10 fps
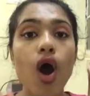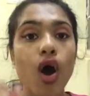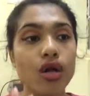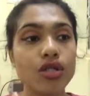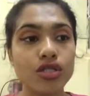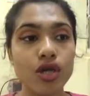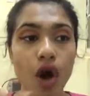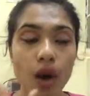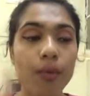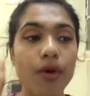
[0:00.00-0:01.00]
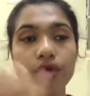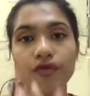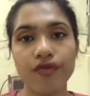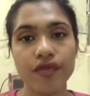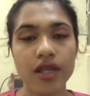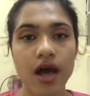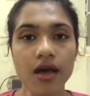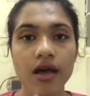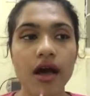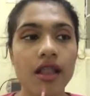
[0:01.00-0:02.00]
on top of the
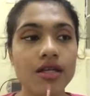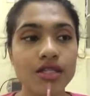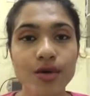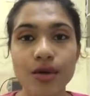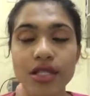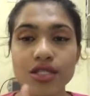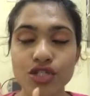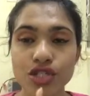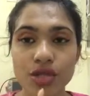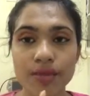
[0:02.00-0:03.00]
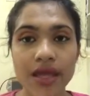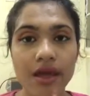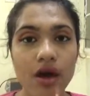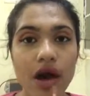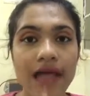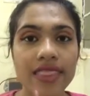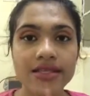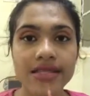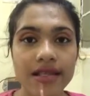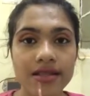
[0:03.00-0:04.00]
darker color. So it's just going to be at the
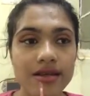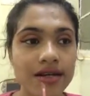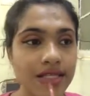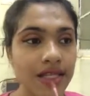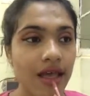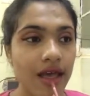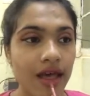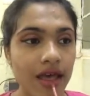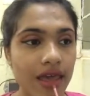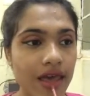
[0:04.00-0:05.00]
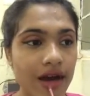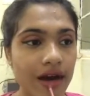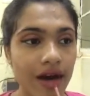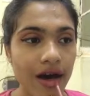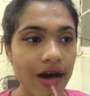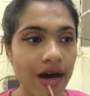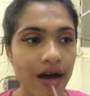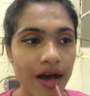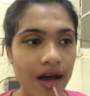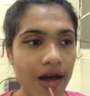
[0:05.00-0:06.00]
centers, here
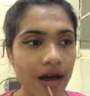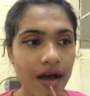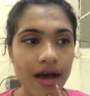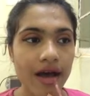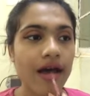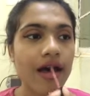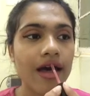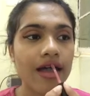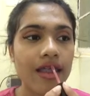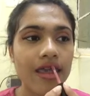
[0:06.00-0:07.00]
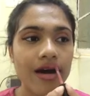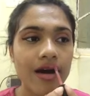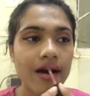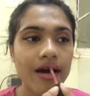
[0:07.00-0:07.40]
and here.